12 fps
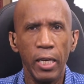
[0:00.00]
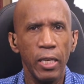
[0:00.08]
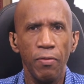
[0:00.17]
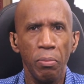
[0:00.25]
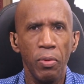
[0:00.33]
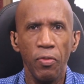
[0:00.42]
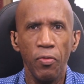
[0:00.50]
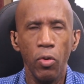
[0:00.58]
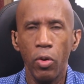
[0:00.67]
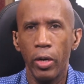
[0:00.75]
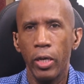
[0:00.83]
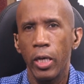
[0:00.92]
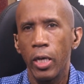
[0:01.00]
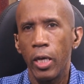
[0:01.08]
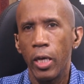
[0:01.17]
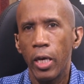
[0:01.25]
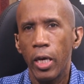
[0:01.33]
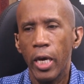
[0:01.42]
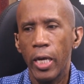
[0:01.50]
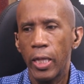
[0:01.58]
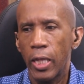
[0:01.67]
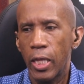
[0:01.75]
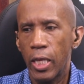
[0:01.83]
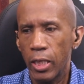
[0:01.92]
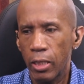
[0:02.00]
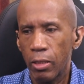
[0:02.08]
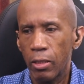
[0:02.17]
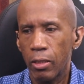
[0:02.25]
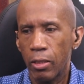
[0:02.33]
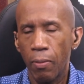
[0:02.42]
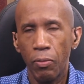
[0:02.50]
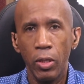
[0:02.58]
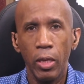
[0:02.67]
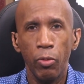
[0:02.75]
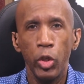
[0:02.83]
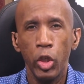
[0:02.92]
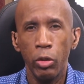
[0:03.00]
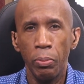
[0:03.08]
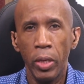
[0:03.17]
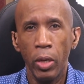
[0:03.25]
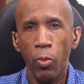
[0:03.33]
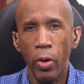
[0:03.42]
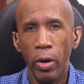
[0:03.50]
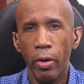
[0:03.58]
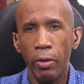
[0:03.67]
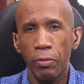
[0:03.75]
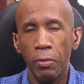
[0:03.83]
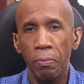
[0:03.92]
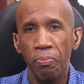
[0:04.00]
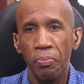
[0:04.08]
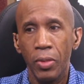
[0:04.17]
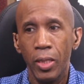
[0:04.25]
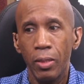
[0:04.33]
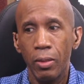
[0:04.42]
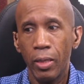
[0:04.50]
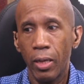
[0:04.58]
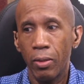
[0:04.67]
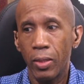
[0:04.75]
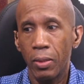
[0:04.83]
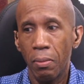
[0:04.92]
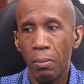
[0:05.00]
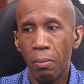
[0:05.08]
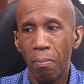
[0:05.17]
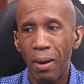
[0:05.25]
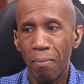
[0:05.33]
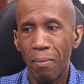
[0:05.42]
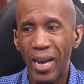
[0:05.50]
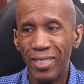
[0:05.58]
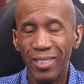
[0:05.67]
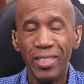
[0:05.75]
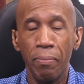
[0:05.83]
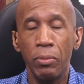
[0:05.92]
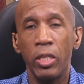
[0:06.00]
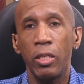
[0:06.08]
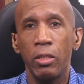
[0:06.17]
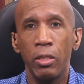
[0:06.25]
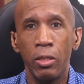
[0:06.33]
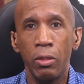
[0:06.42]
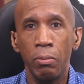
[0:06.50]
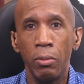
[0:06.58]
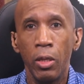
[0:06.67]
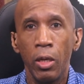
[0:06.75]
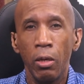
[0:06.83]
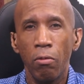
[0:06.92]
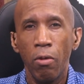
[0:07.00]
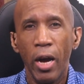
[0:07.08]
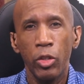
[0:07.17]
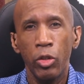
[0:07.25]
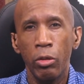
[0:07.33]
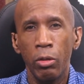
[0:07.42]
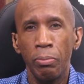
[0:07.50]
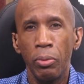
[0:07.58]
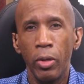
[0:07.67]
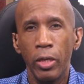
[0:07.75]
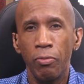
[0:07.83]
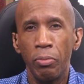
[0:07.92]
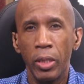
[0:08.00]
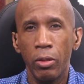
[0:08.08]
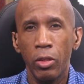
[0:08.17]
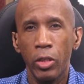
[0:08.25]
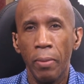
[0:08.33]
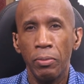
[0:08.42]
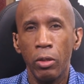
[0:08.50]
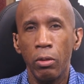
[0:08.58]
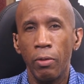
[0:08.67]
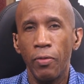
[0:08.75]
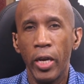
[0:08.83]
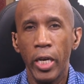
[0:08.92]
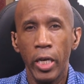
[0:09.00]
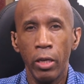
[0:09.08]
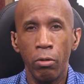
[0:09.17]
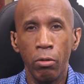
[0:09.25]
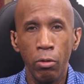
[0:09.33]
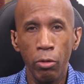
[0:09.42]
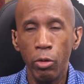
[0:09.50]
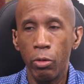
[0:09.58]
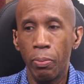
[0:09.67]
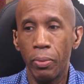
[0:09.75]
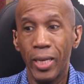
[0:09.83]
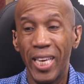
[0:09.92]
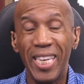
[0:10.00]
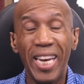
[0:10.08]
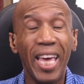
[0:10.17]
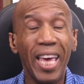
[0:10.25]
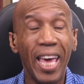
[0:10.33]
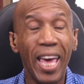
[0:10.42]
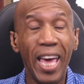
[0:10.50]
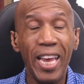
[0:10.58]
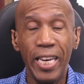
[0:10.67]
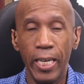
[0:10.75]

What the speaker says: even before. And this is something that we should be aware of. Now, my skepticism rises to the point of being skeptical of any group in any